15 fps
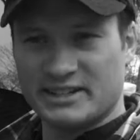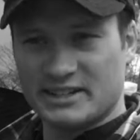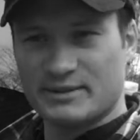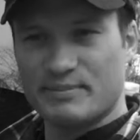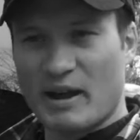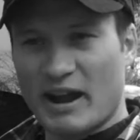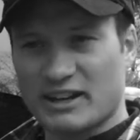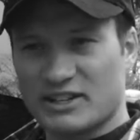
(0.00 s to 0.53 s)

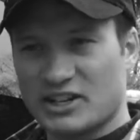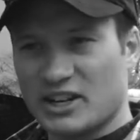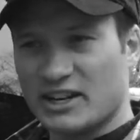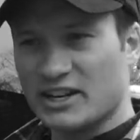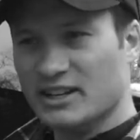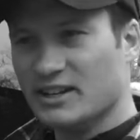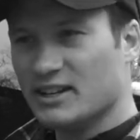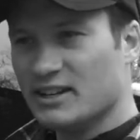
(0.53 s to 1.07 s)
inspection.
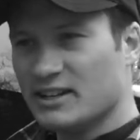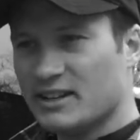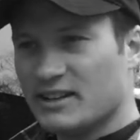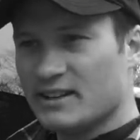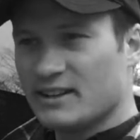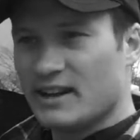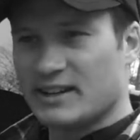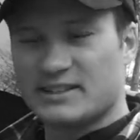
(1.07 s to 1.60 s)

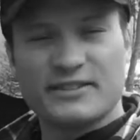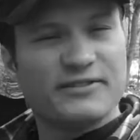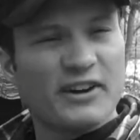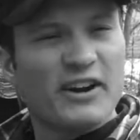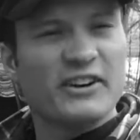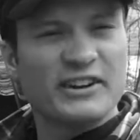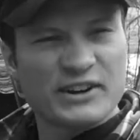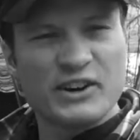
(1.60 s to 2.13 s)
It's a
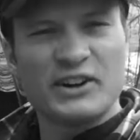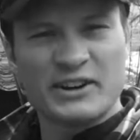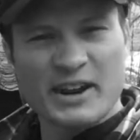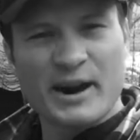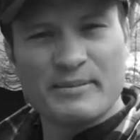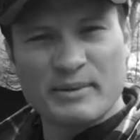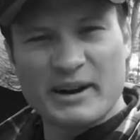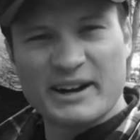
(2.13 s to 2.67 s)
very good
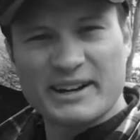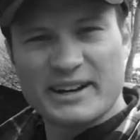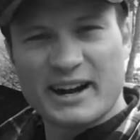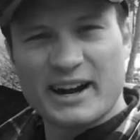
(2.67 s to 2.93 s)
number.